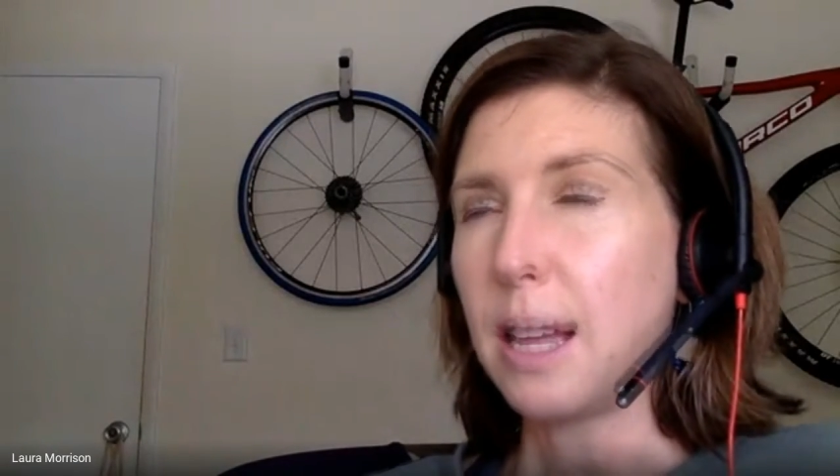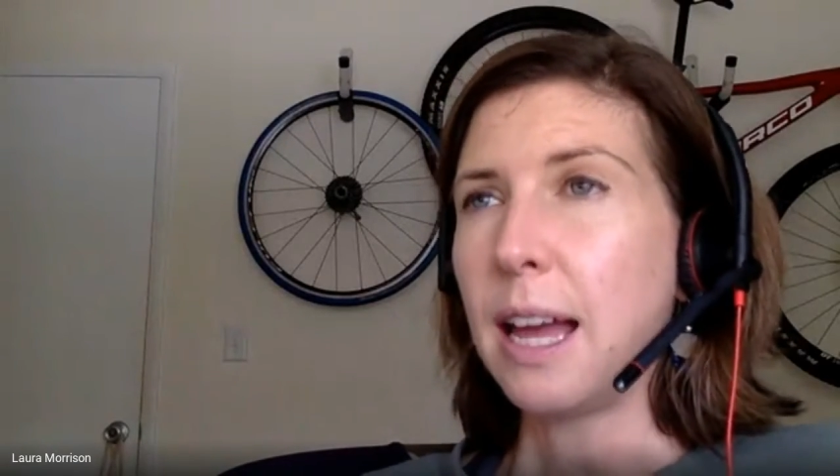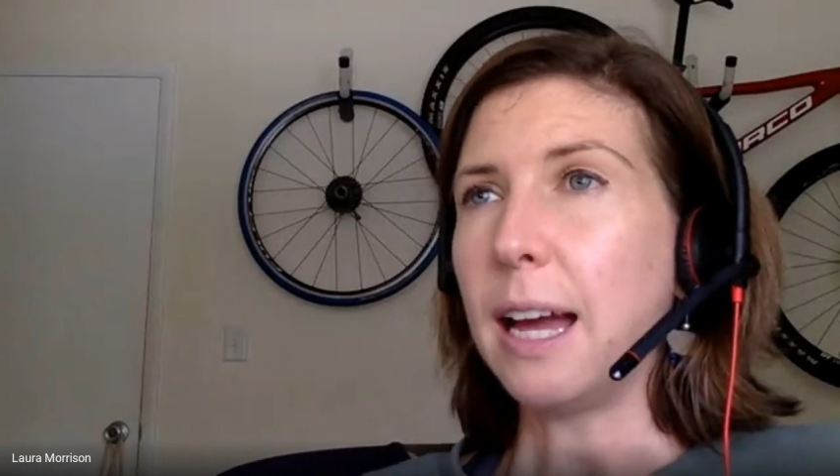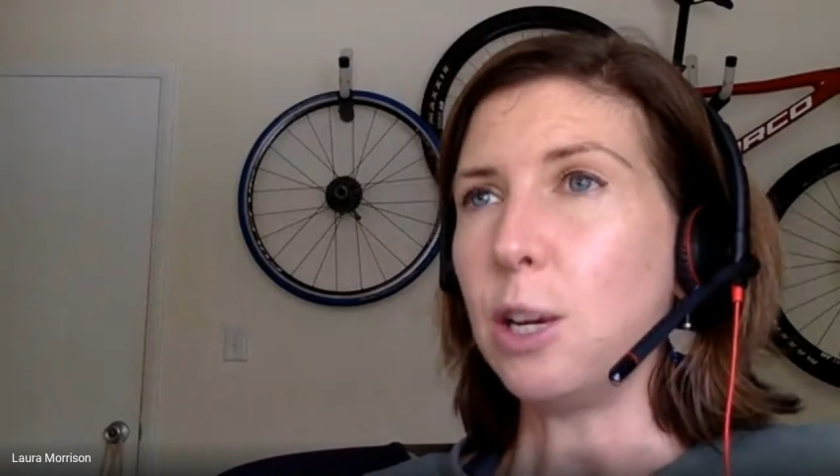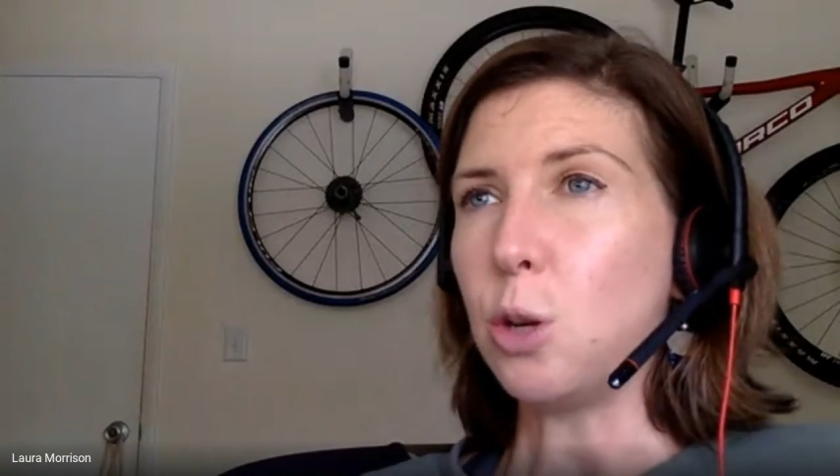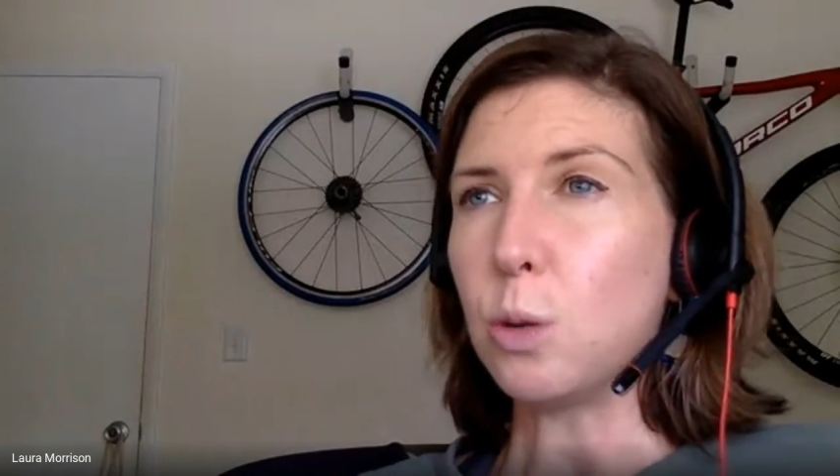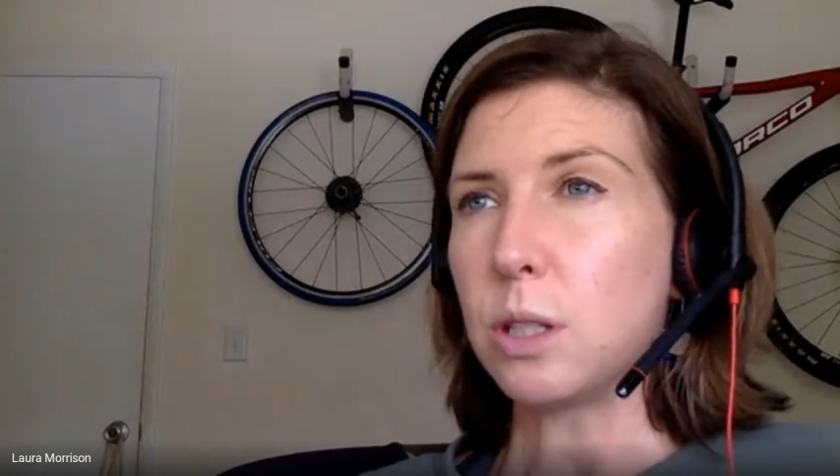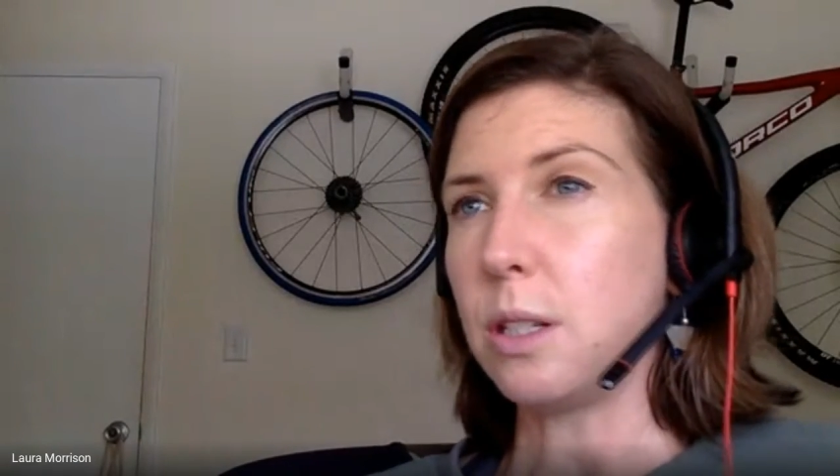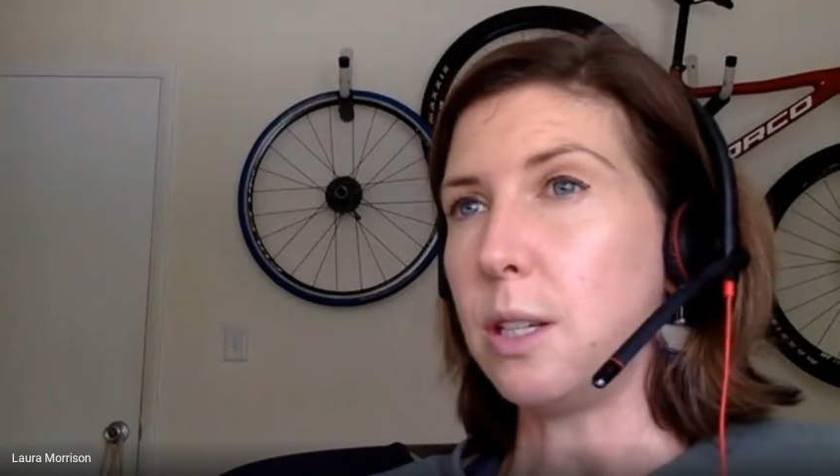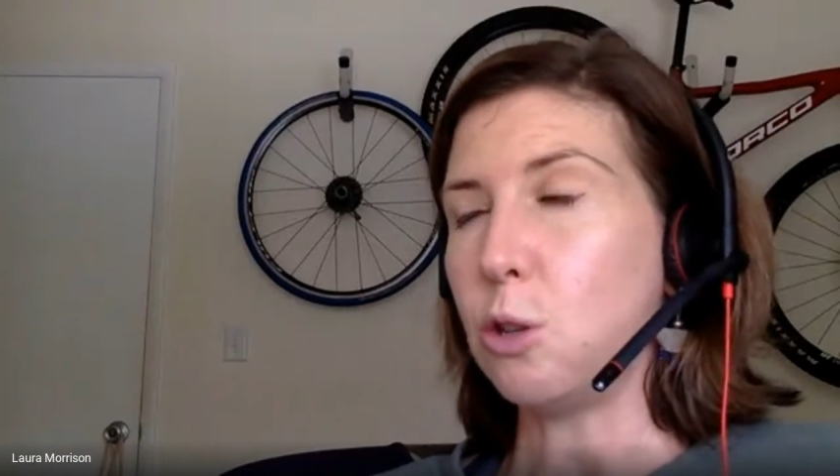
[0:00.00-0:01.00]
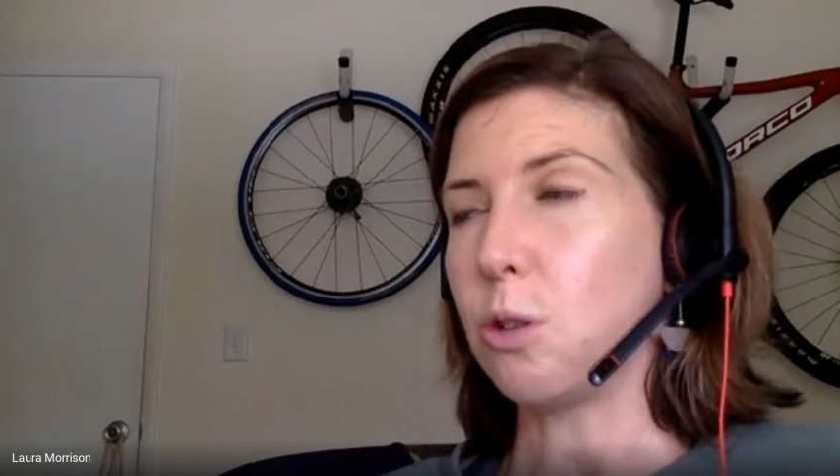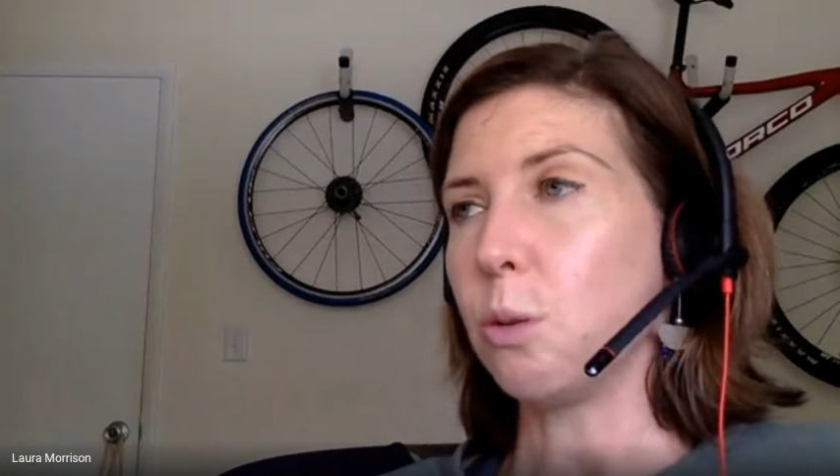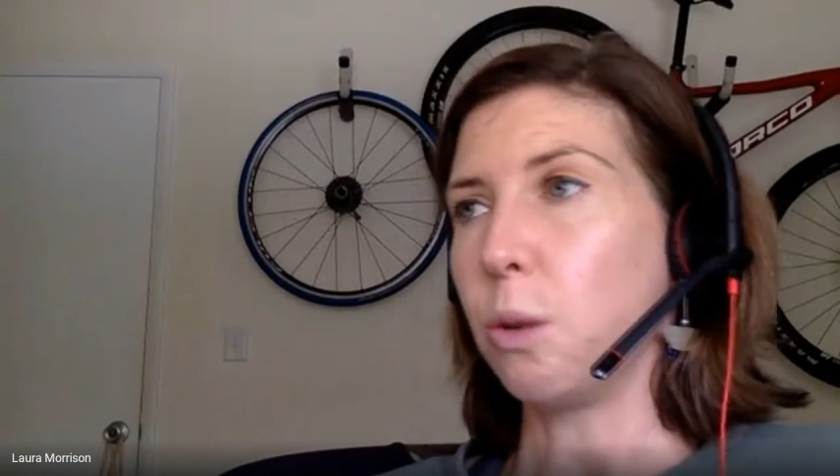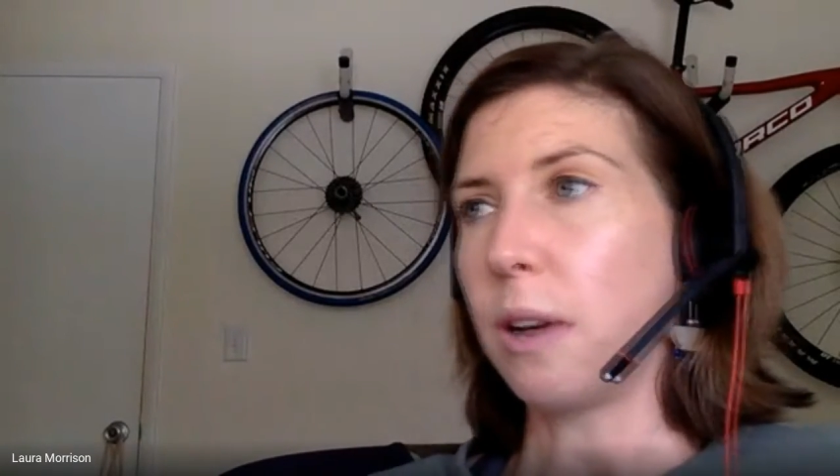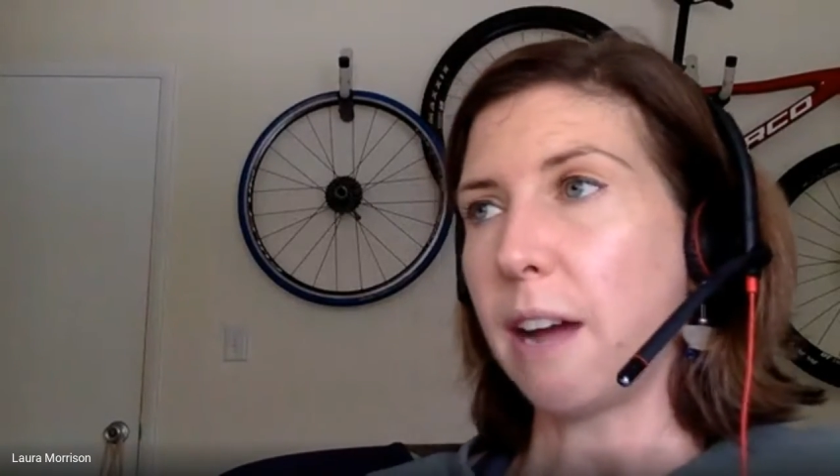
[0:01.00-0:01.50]
and you as the teacher
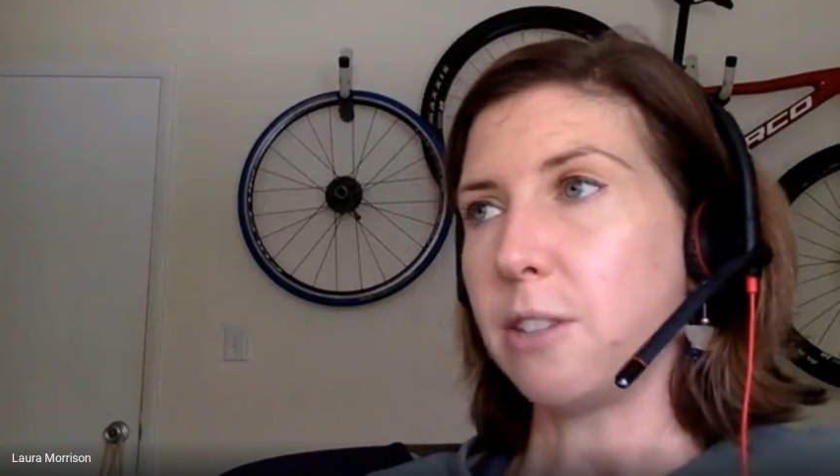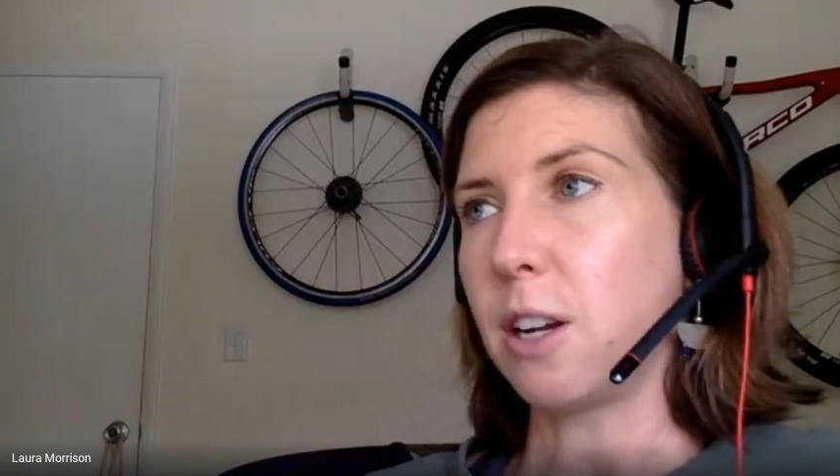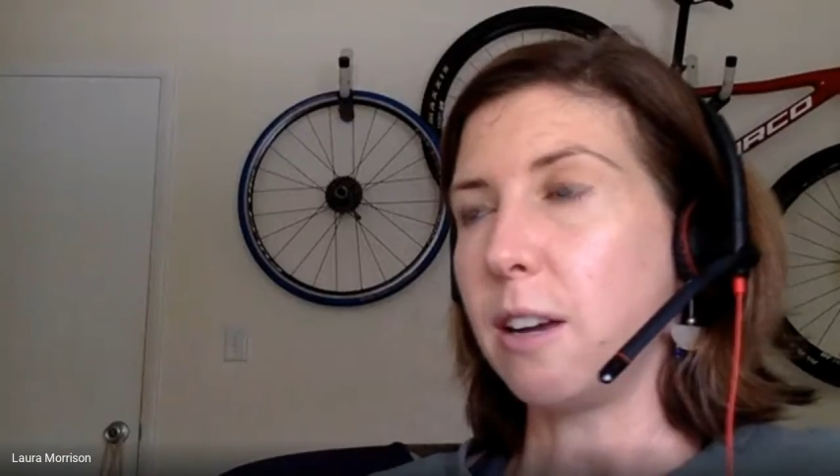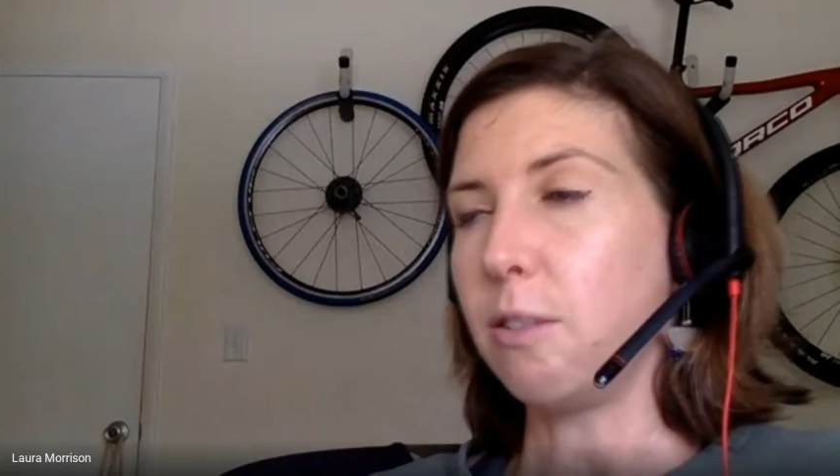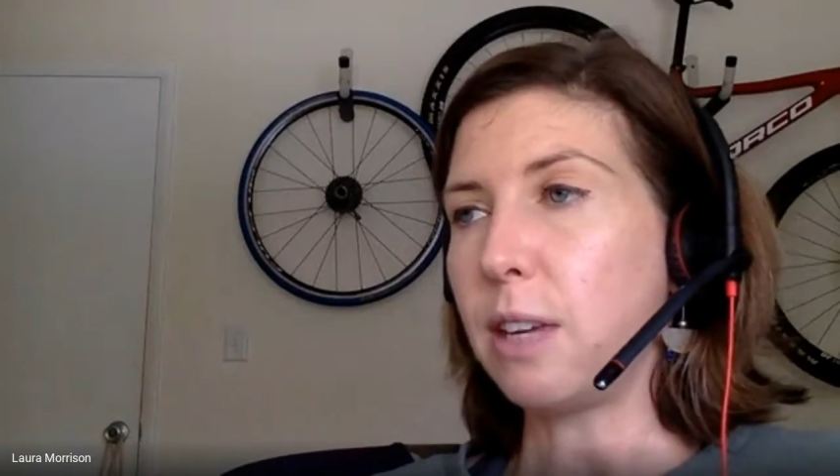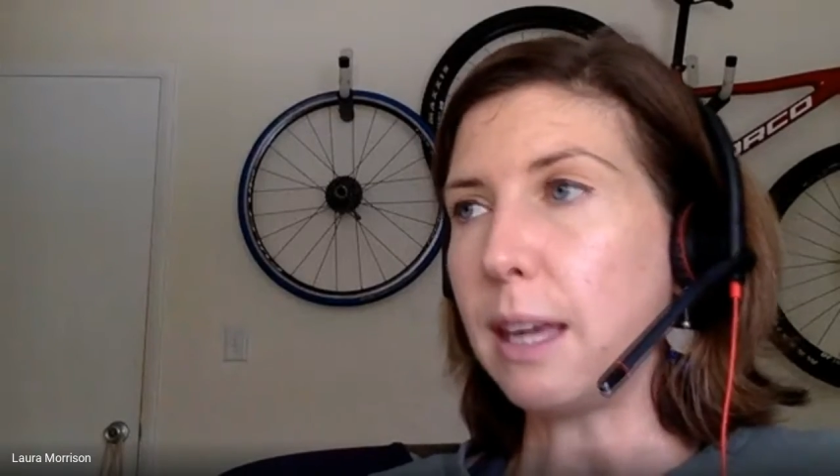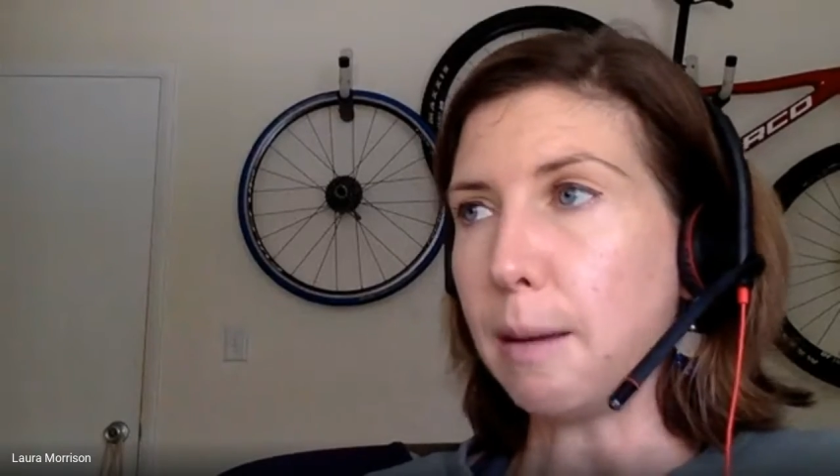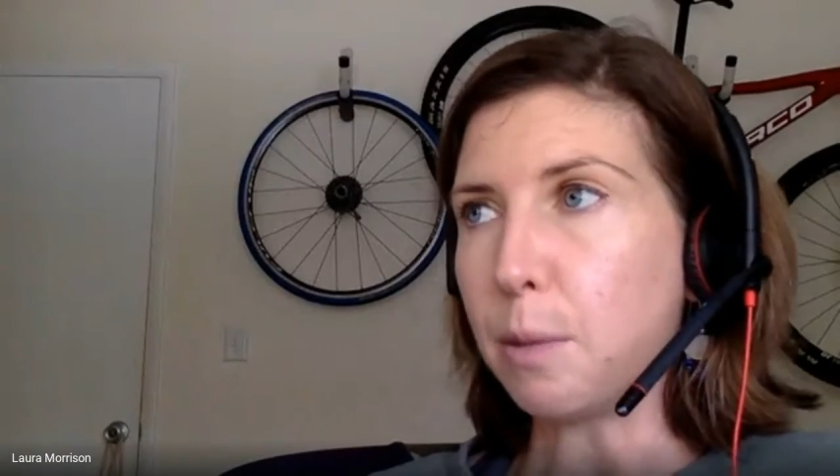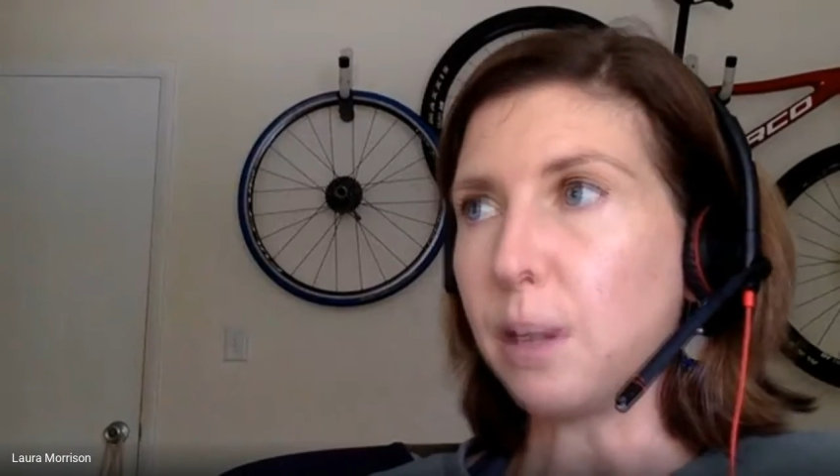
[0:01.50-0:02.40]
would have to kind of keep